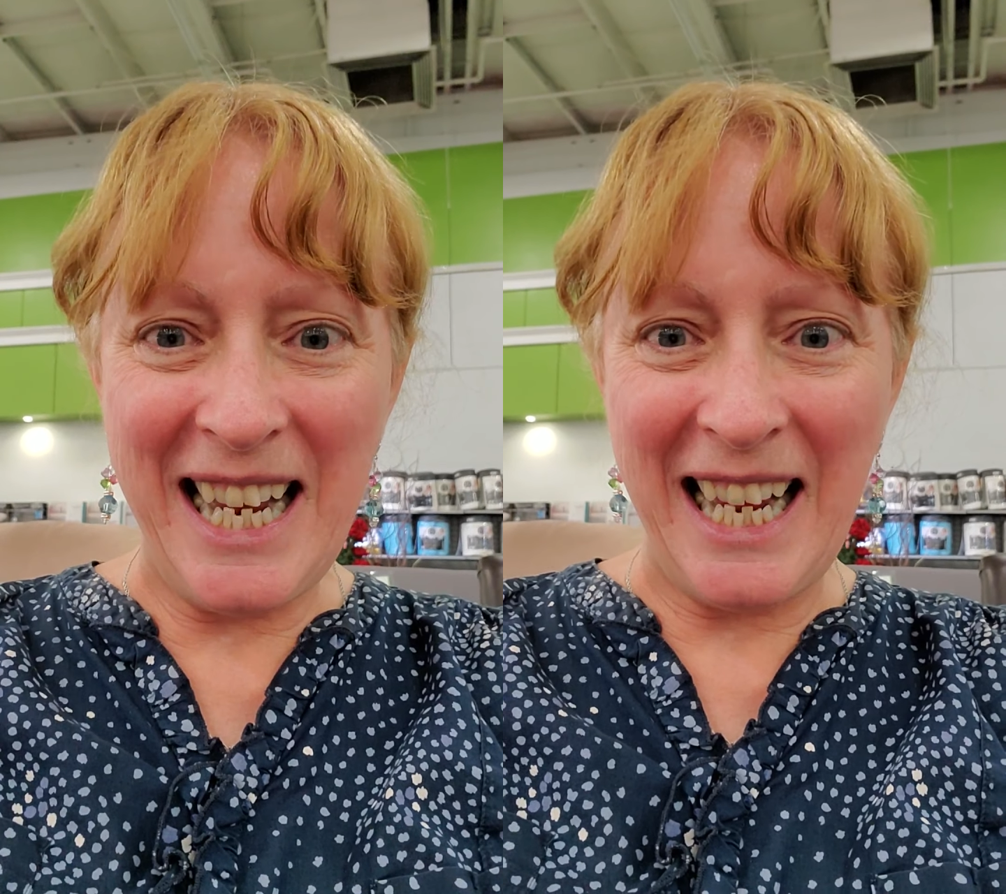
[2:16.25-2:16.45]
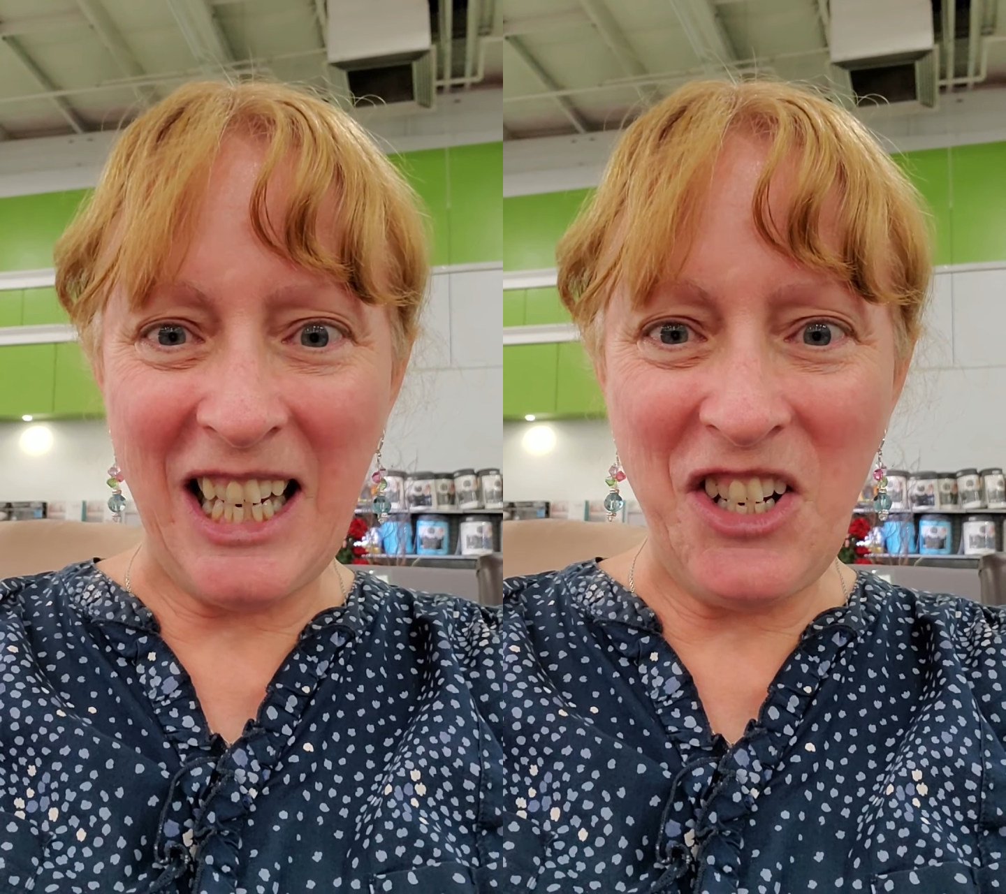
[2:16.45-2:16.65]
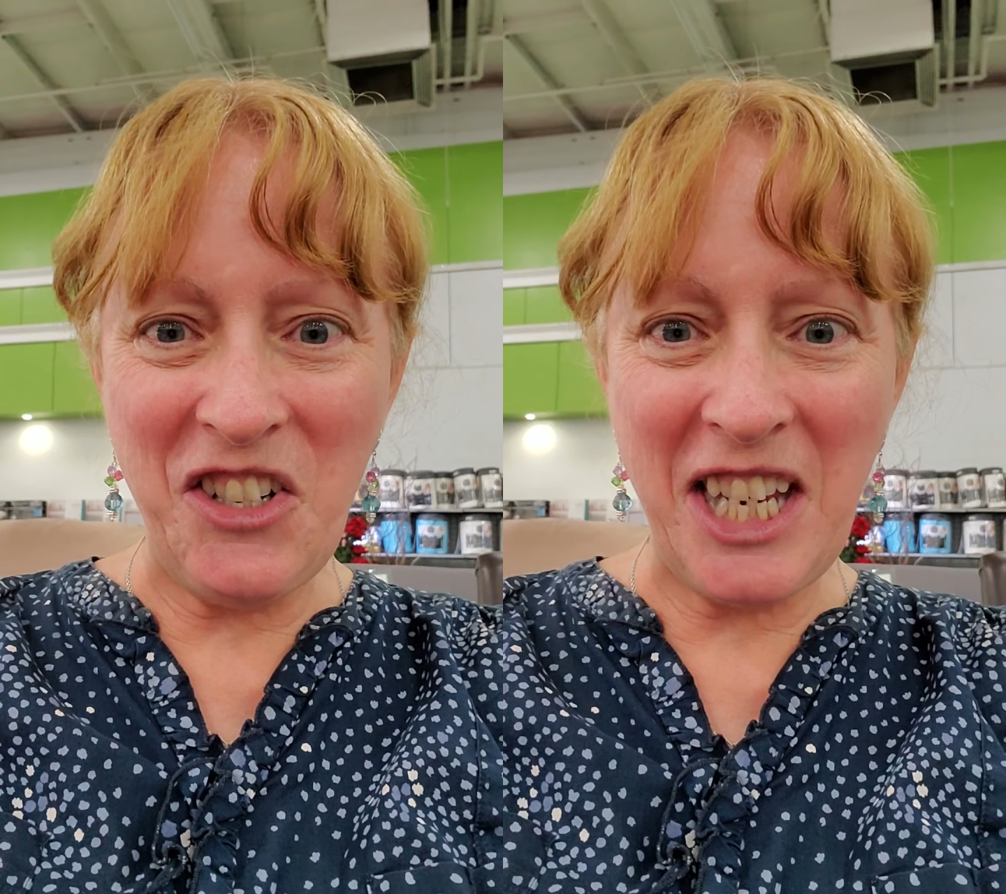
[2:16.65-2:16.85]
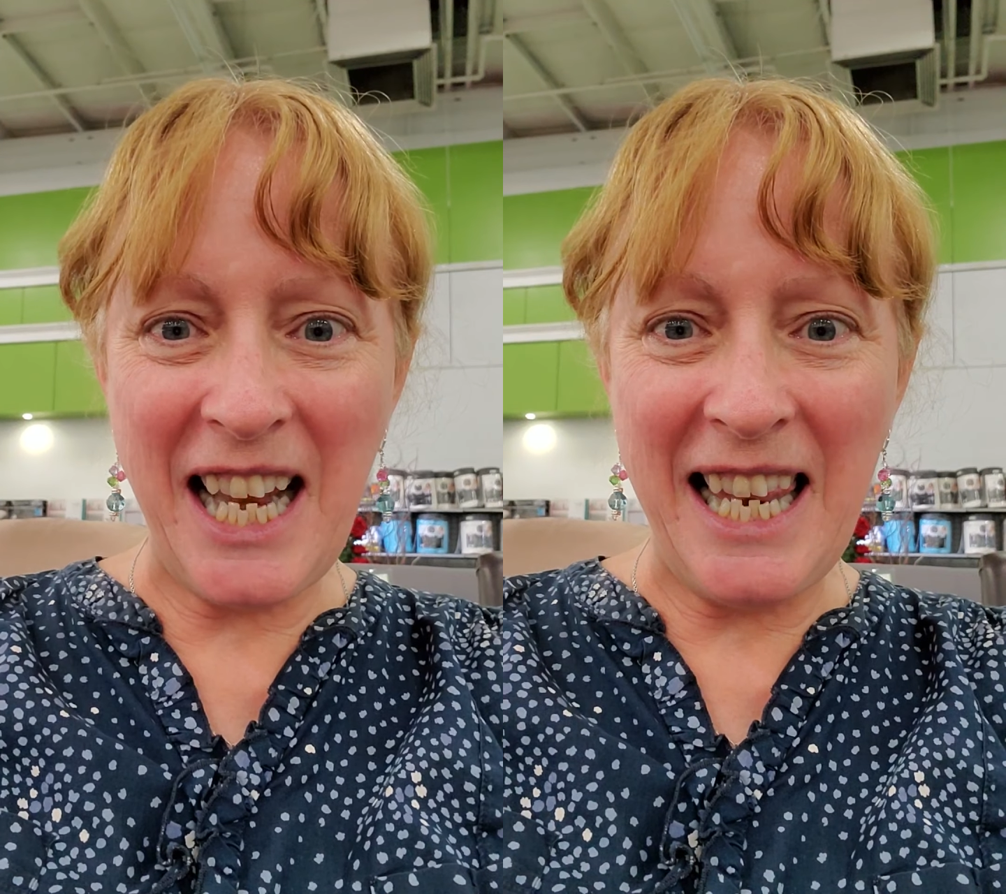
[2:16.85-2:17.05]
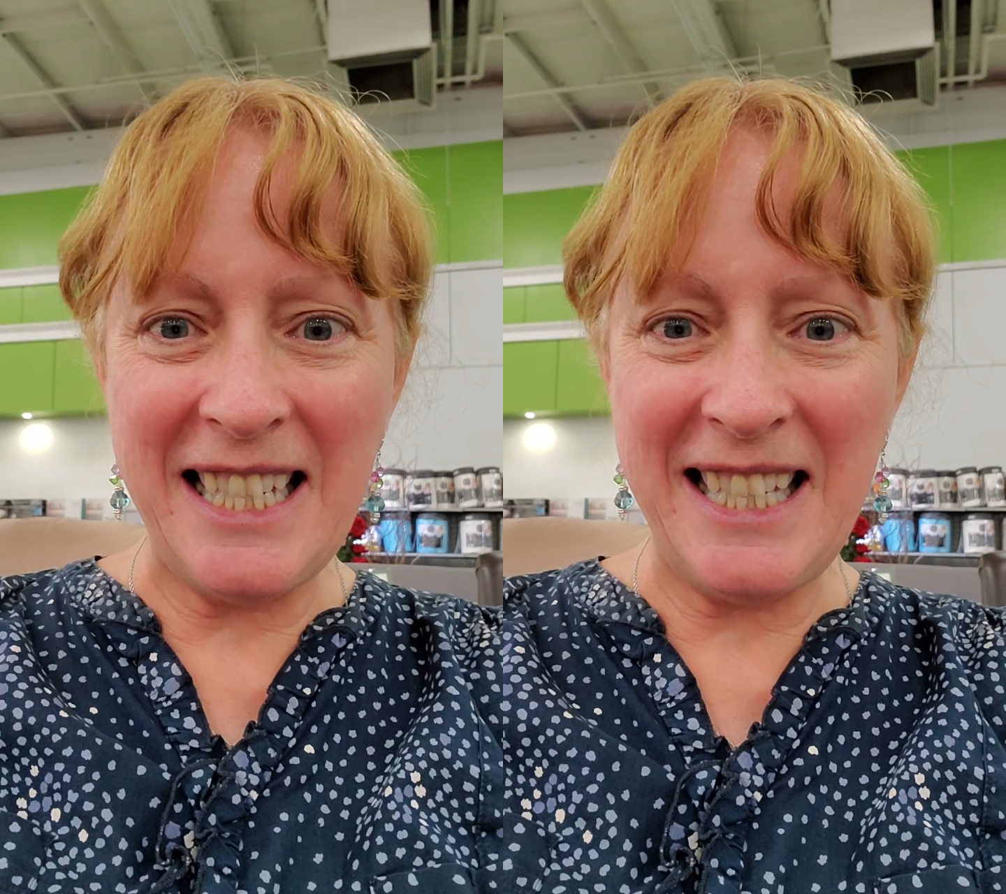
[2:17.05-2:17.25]
I can usually
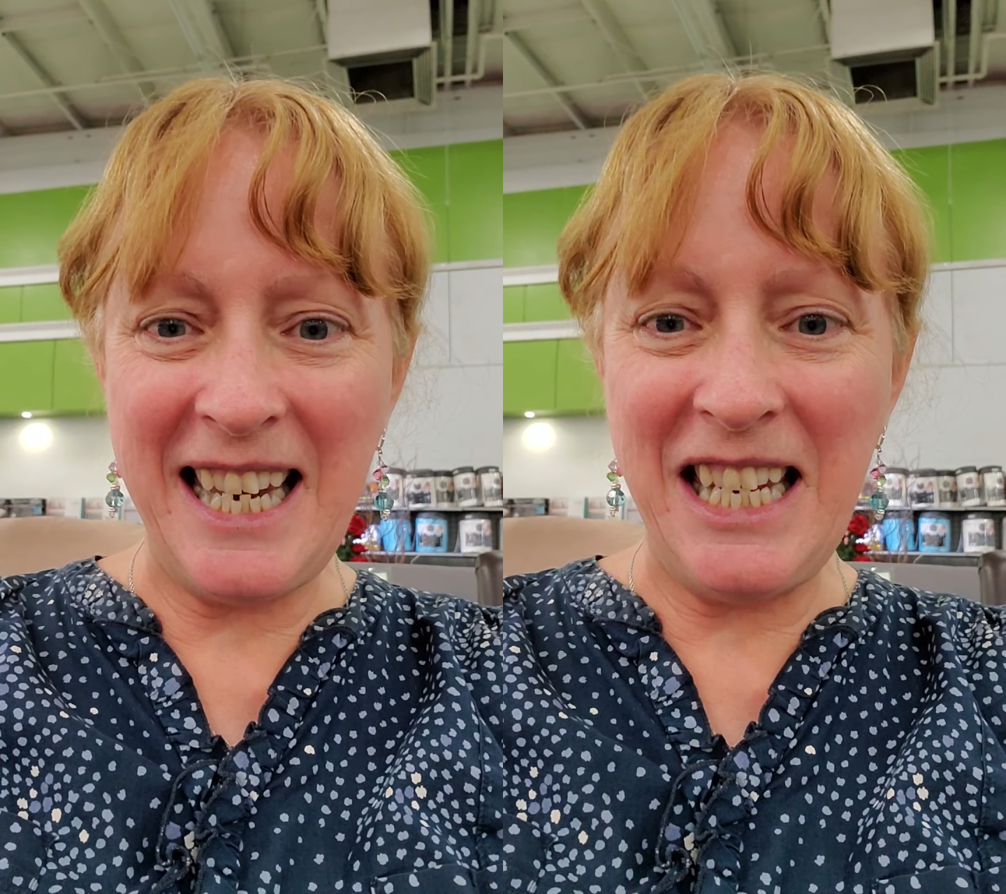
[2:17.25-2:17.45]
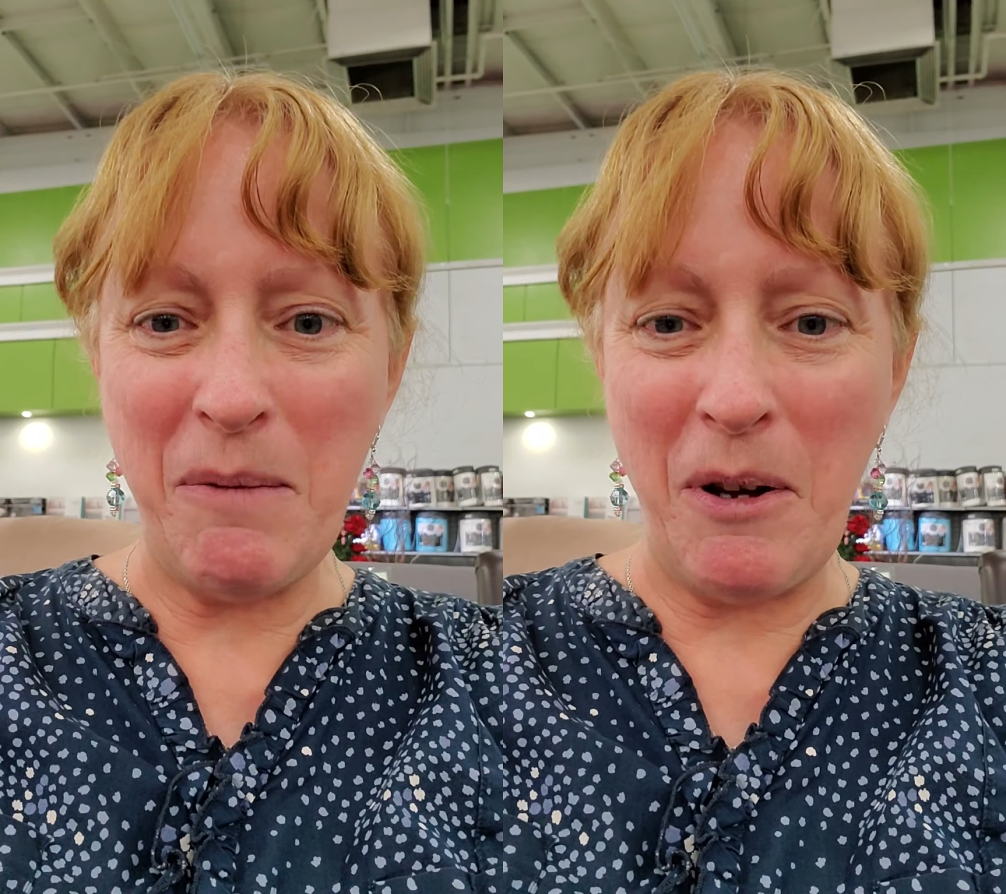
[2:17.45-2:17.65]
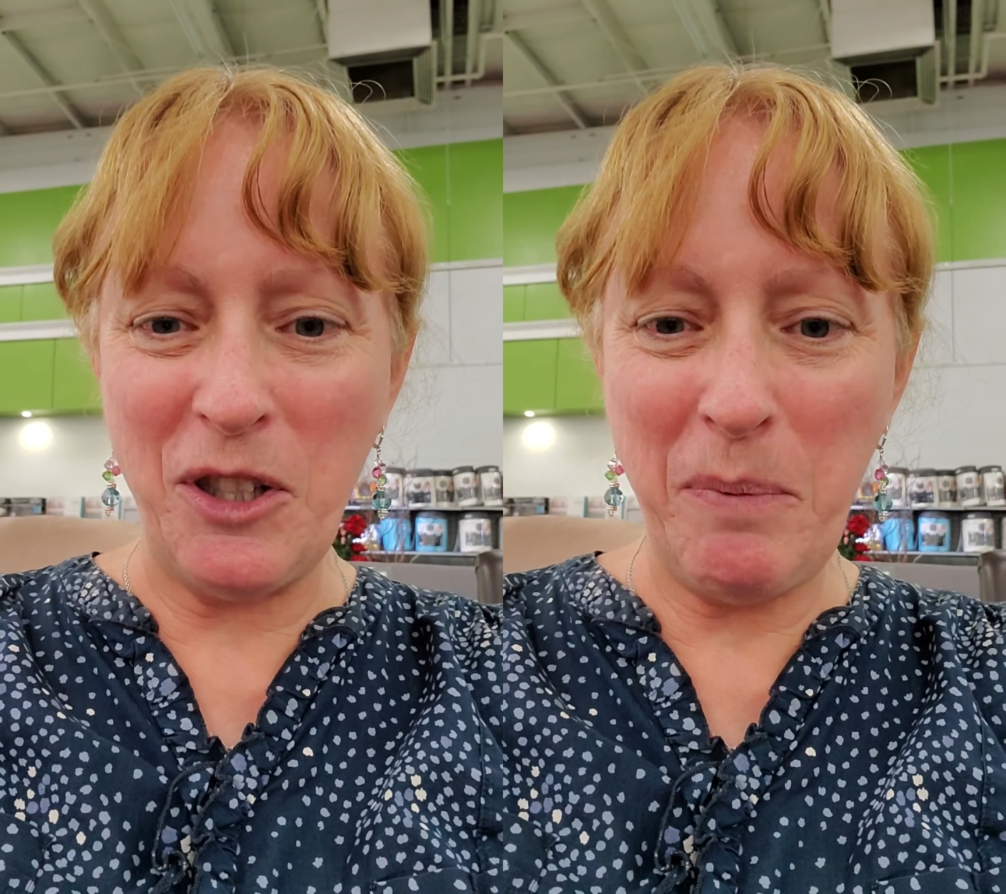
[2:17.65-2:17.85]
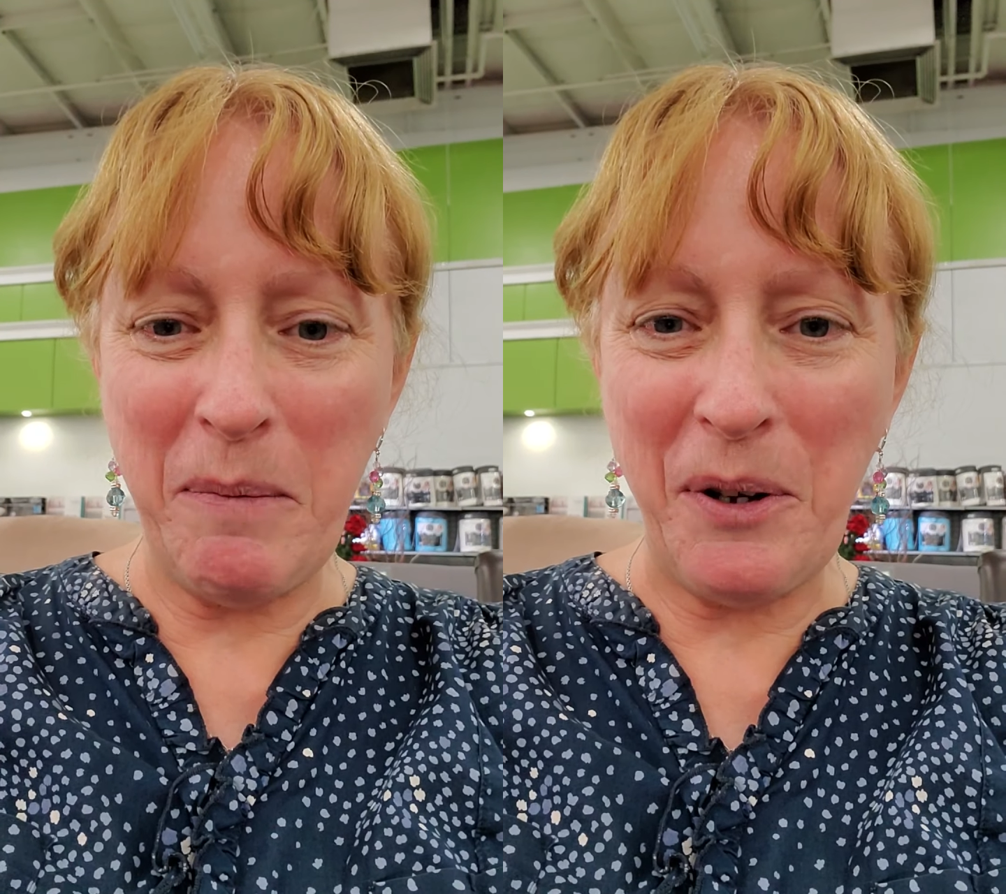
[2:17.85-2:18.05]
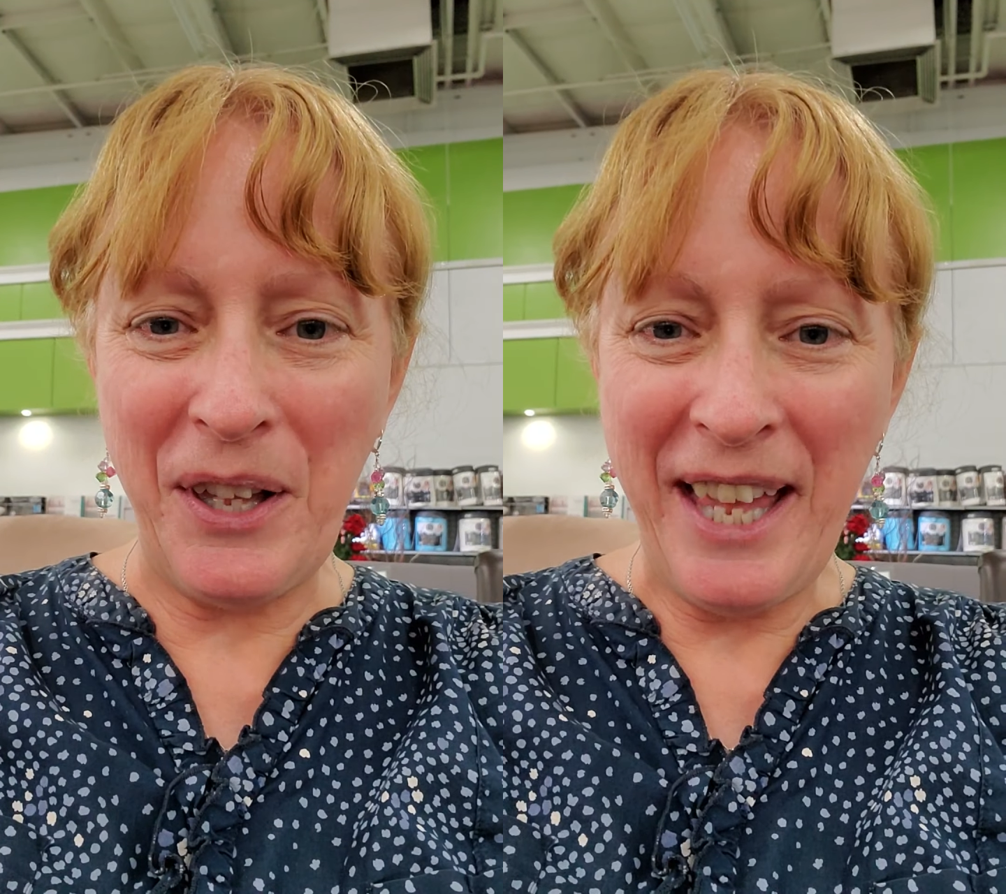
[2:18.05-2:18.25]
listen in to most
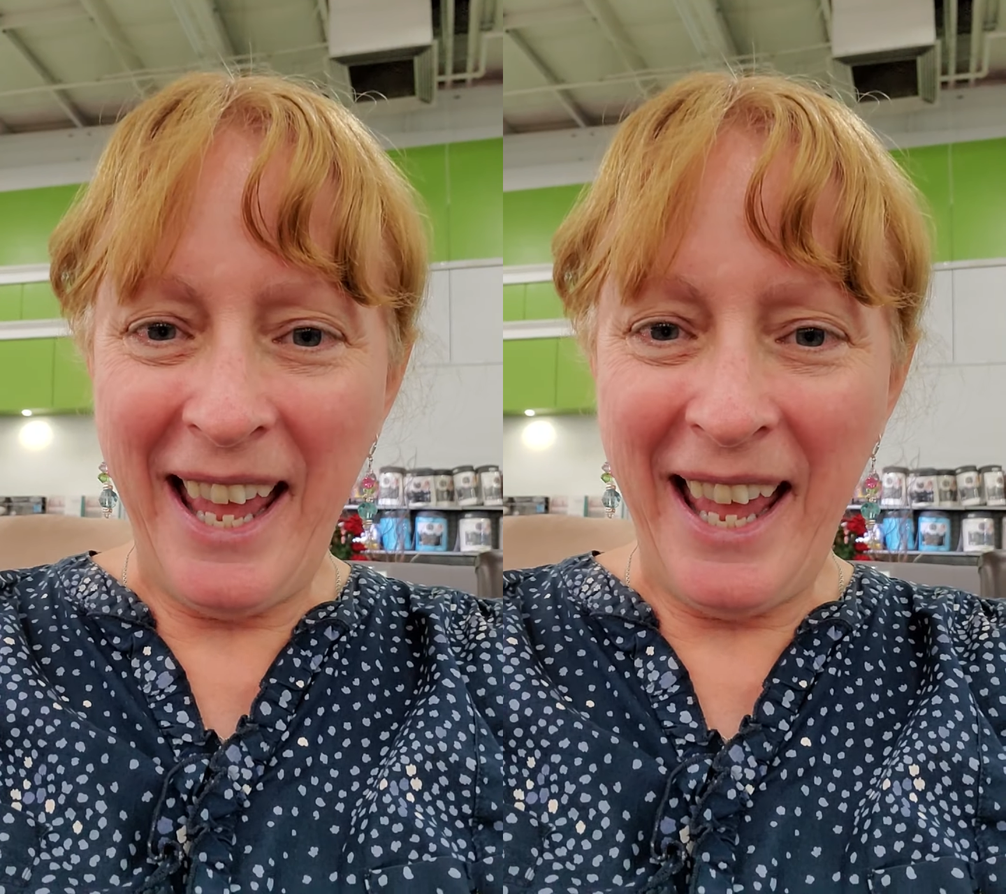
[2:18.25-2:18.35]
people.